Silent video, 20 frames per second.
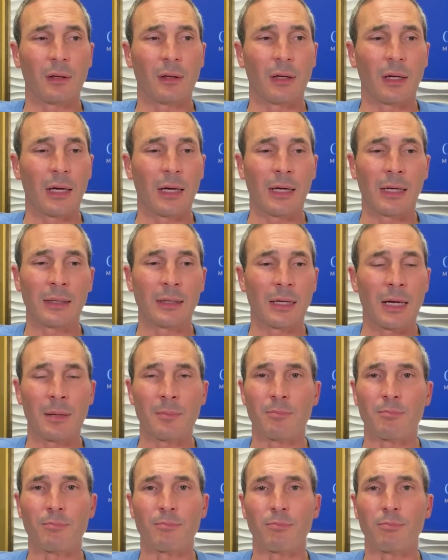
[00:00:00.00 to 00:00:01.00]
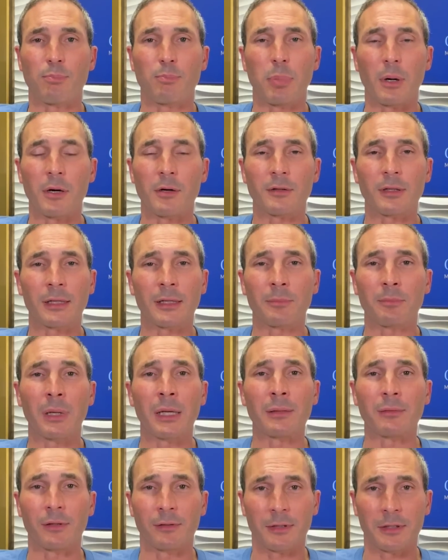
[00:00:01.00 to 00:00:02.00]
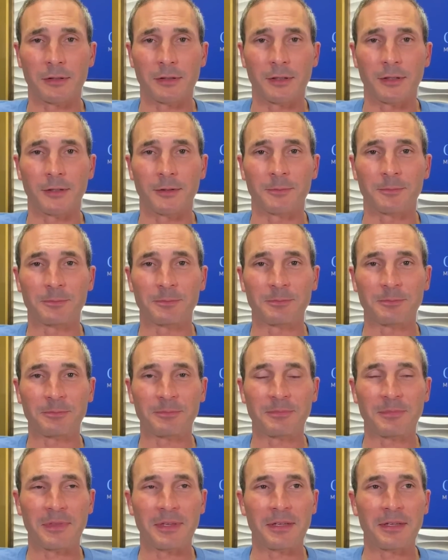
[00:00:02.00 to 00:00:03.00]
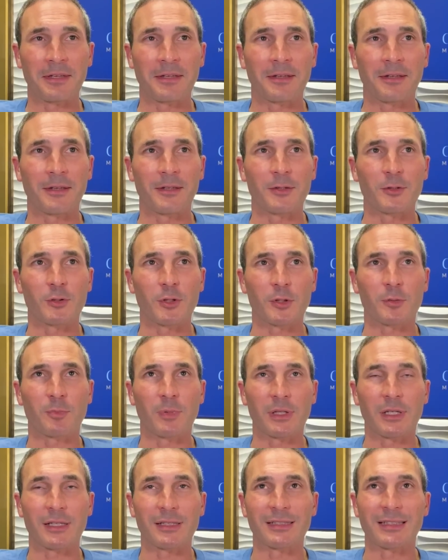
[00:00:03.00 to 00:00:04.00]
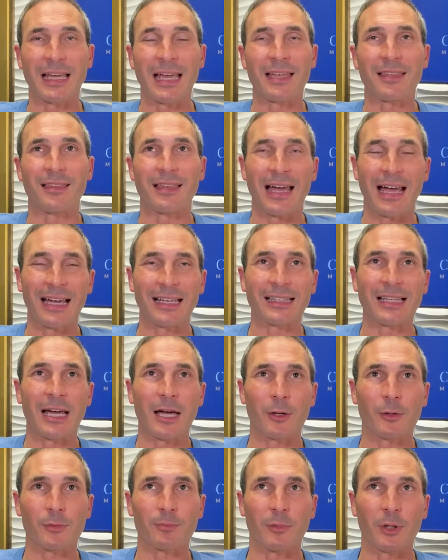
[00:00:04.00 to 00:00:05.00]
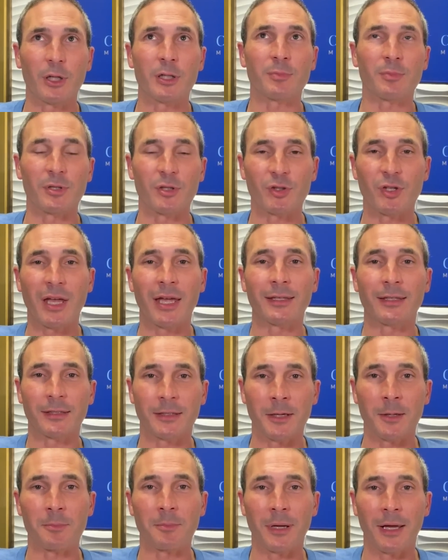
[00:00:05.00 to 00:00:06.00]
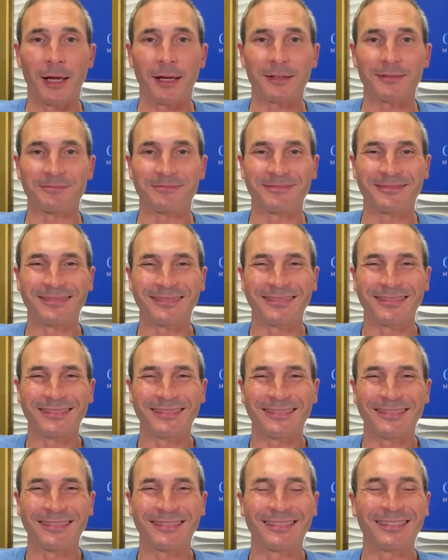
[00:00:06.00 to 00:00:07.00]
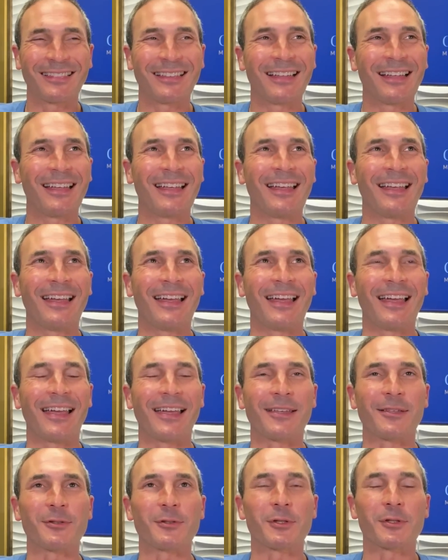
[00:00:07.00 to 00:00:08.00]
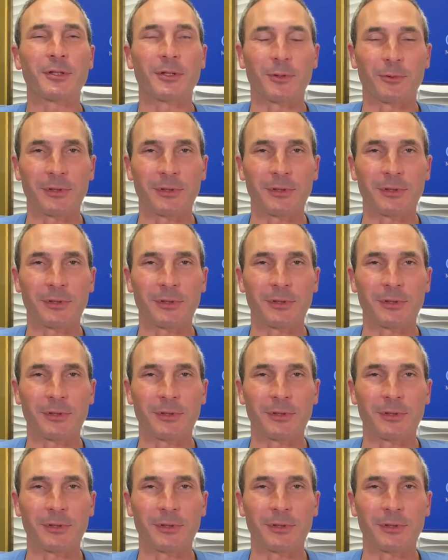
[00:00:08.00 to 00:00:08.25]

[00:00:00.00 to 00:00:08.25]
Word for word: I, I bawled like a baby right there, just because that I allowed husband Chad to come back, and just the